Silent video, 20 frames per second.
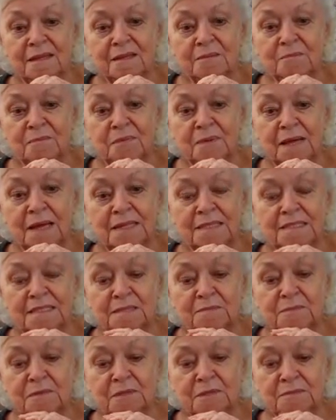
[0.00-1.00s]

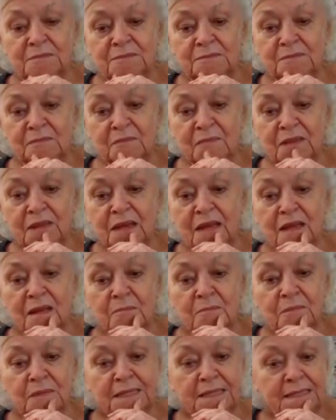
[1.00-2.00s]
impossible.
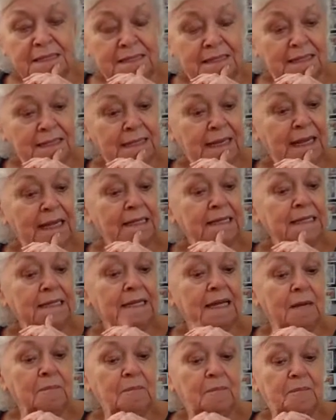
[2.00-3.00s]
But it
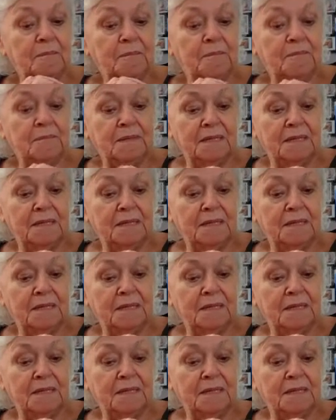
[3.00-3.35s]
ended up,